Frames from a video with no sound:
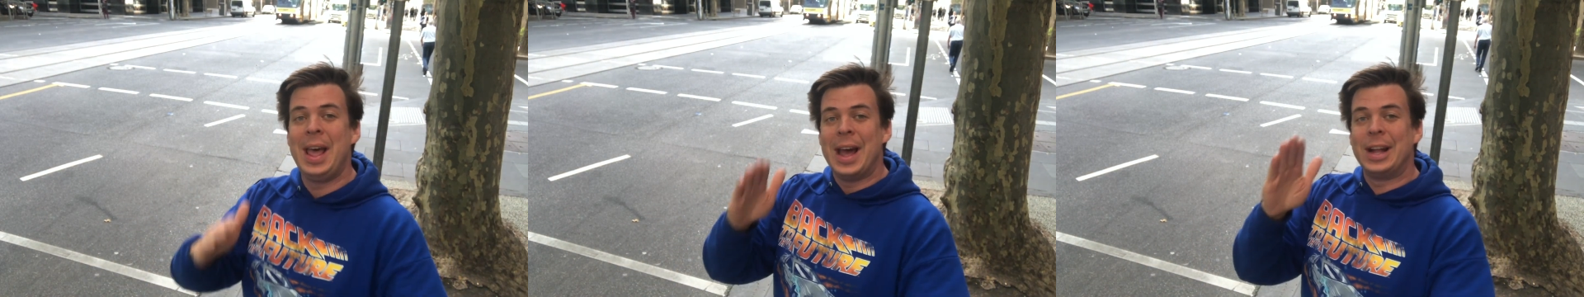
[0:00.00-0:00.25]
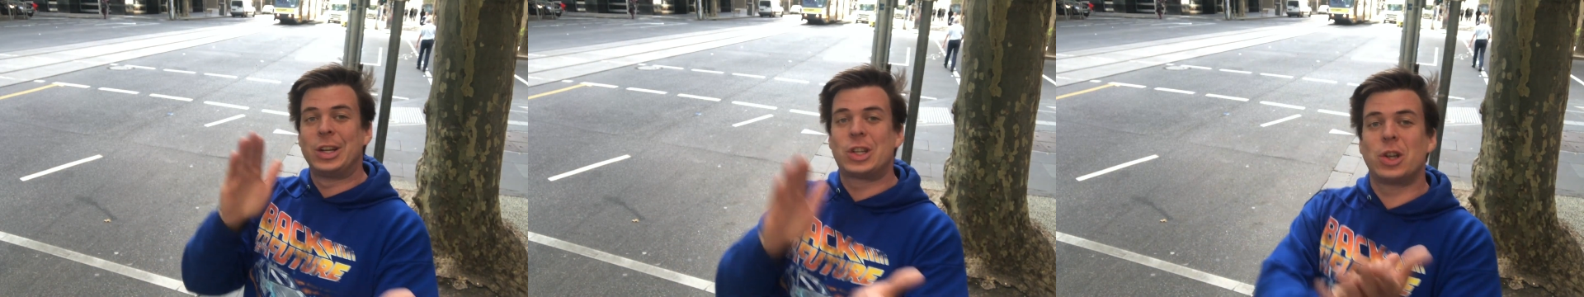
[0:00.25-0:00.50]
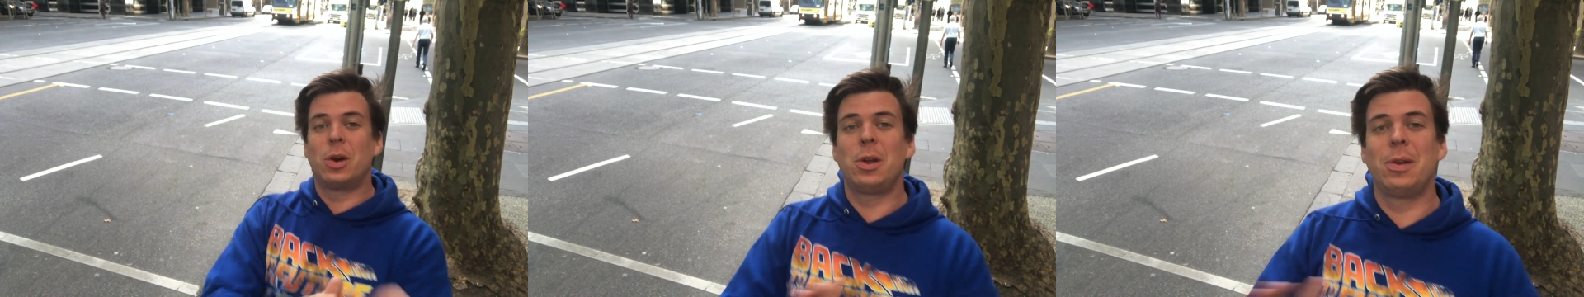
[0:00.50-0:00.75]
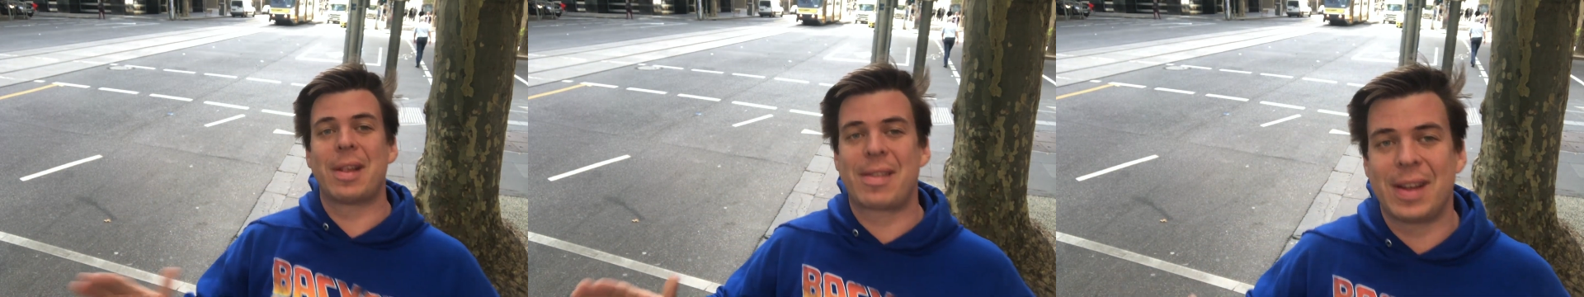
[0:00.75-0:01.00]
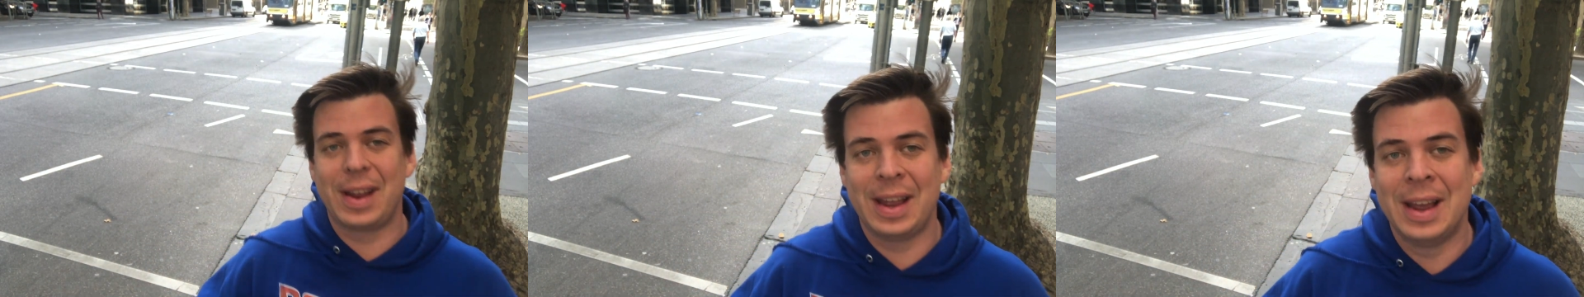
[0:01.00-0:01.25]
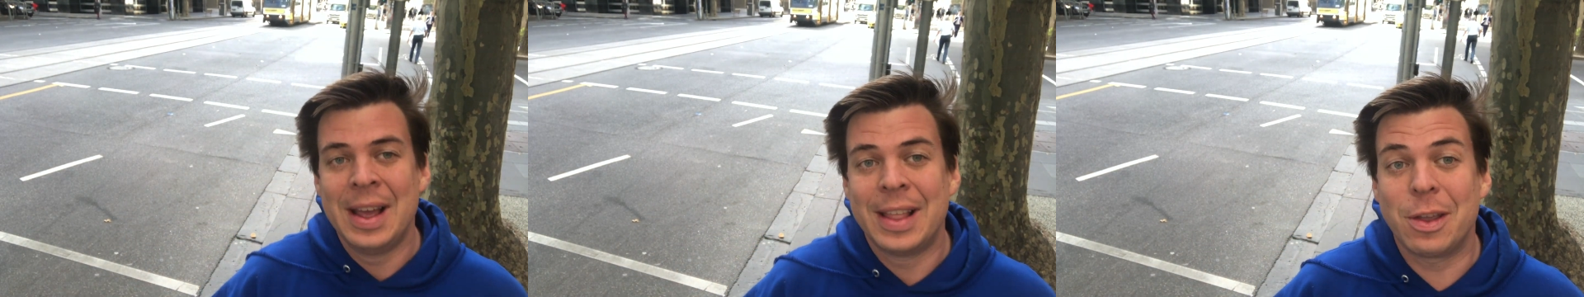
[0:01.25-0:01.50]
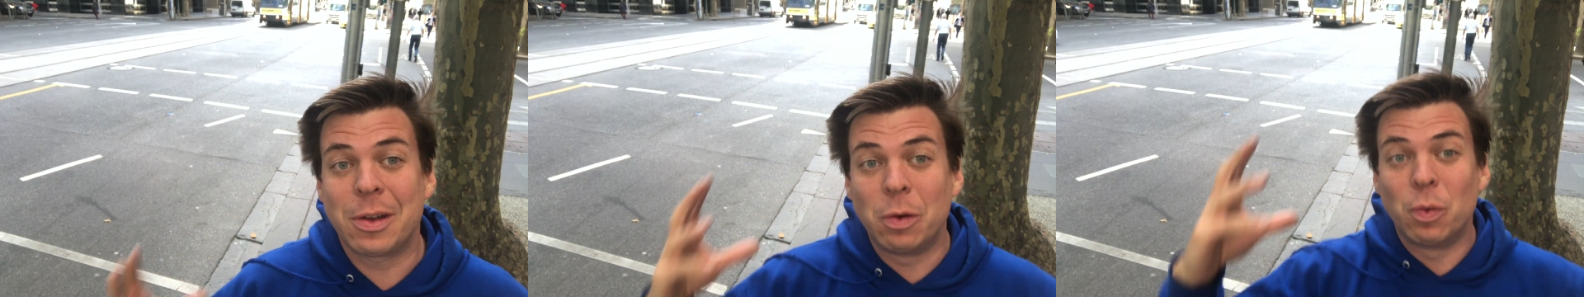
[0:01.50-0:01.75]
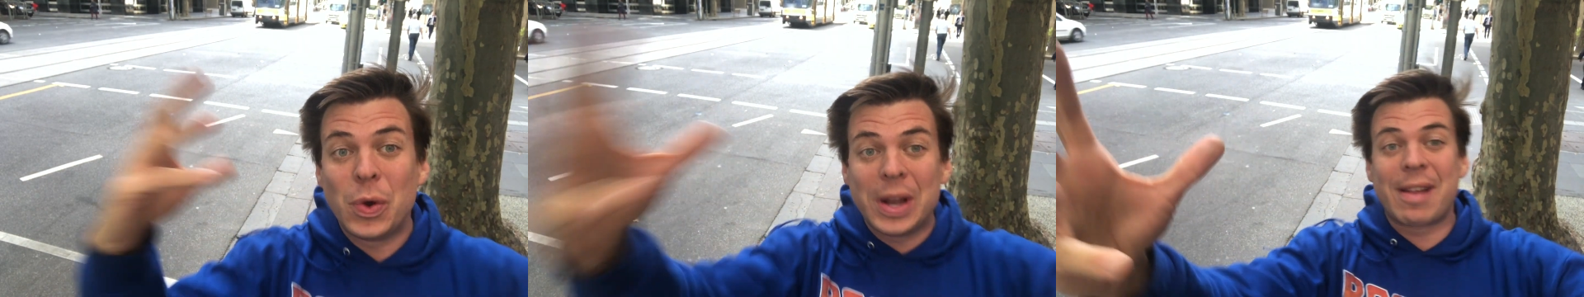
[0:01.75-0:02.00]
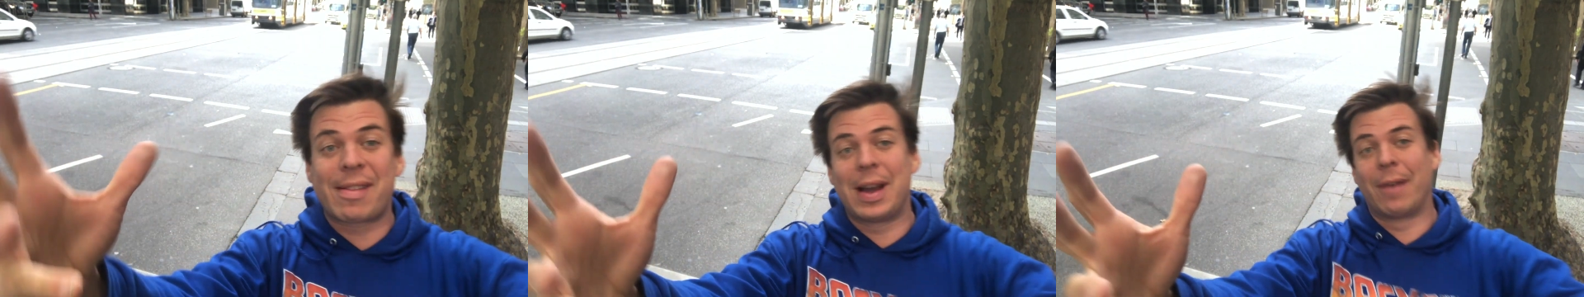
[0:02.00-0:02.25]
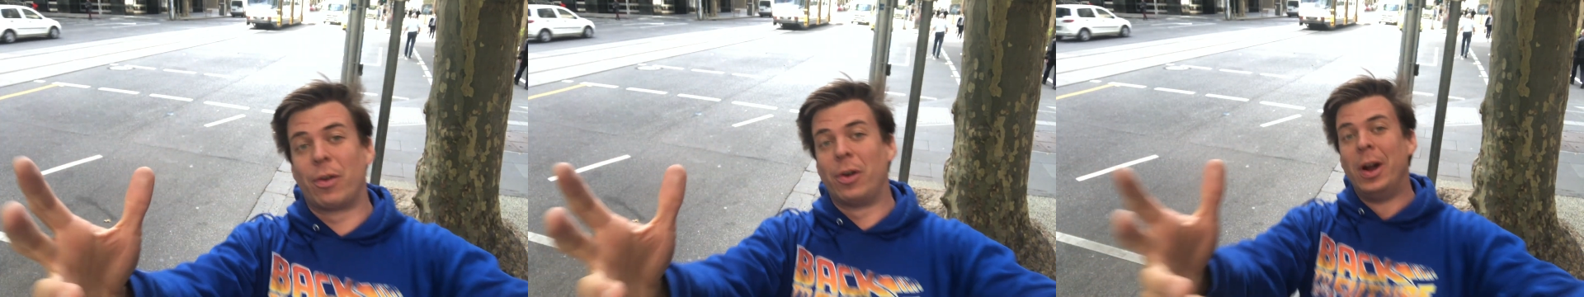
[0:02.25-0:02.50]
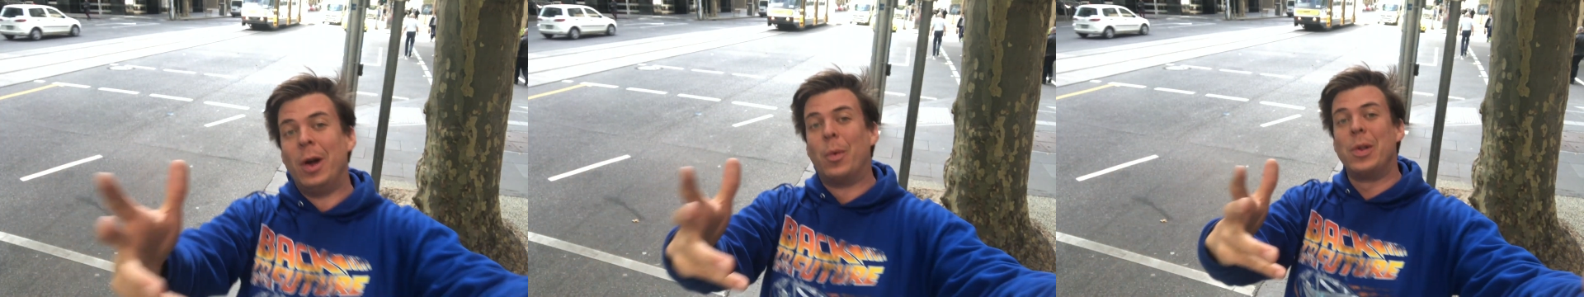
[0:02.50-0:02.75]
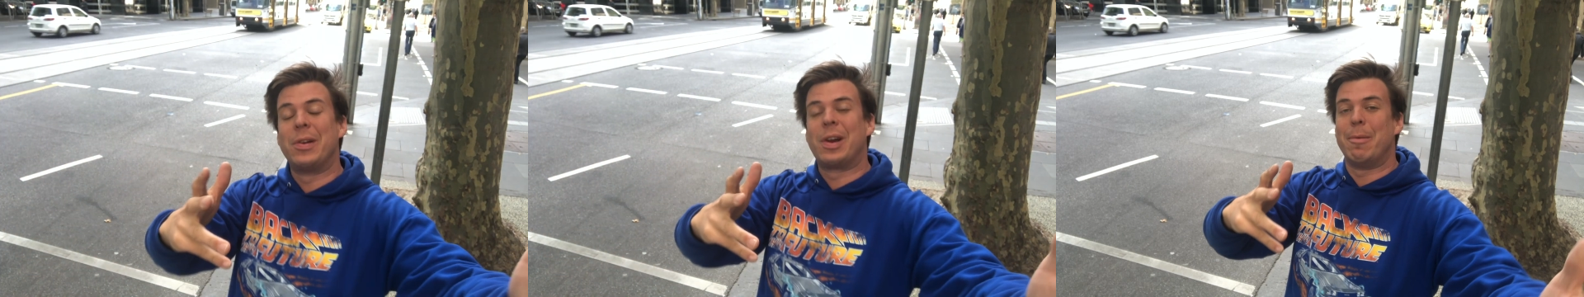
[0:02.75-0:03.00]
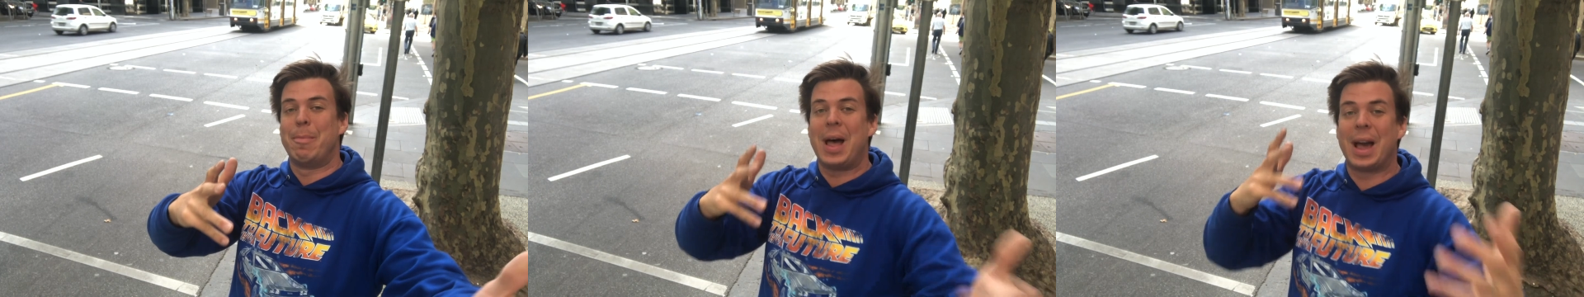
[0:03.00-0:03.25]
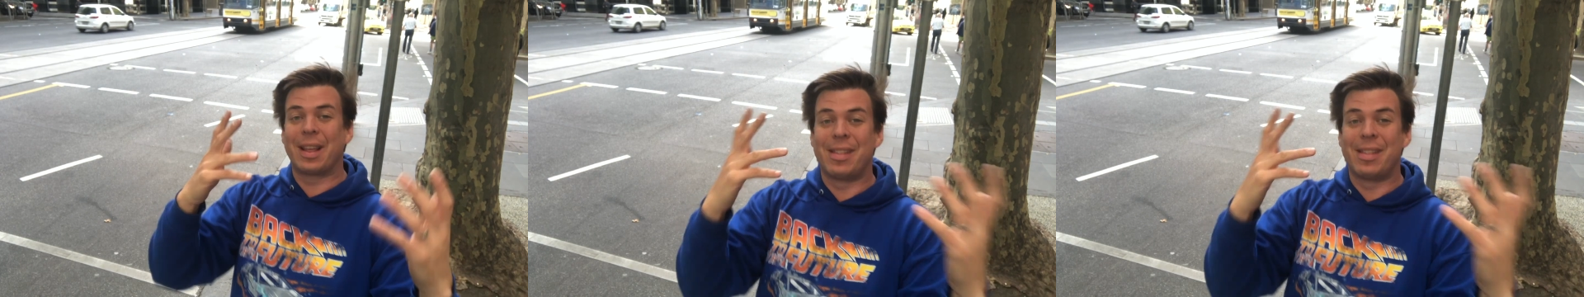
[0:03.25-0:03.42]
and show you the city that you can rediscover when you come back.